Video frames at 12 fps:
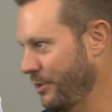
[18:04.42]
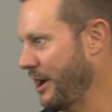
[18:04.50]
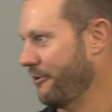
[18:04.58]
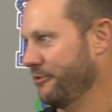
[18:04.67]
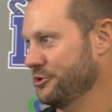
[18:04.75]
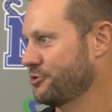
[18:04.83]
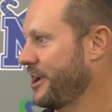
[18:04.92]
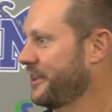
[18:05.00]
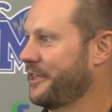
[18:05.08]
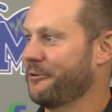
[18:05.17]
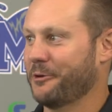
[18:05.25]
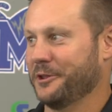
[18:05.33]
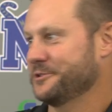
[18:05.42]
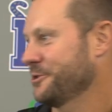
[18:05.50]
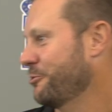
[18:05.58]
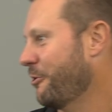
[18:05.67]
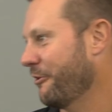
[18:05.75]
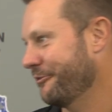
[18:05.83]
however you track that, whether it's
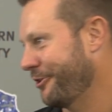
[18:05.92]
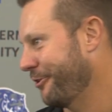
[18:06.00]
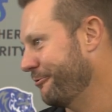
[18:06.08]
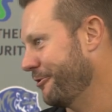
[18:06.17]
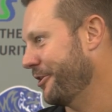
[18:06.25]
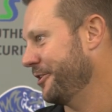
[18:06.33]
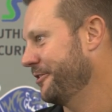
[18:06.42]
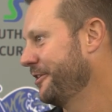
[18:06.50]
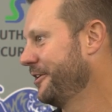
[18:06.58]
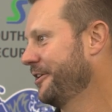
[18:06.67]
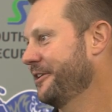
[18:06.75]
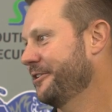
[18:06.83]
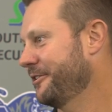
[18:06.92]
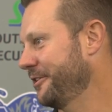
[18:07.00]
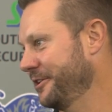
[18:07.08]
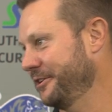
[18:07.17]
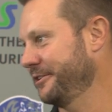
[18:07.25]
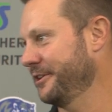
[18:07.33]
a 12-yard run
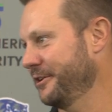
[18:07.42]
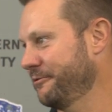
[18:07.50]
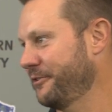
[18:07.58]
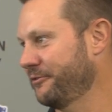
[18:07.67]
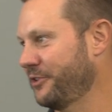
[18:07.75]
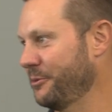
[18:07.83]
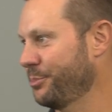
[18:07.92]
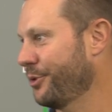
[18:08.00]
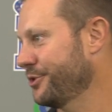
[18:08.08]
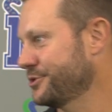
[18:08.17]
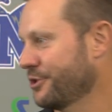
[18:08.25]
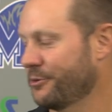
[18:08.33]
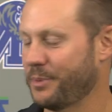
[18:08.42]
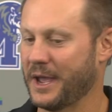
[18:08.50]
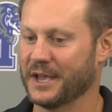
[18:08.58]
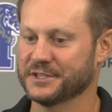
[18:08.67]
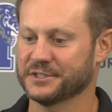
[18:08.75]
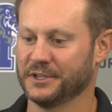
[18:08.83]
or a, you know, 15-plus-yard
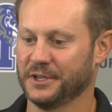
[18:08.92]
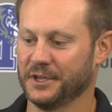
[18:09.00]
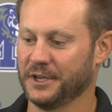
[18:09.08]
pass.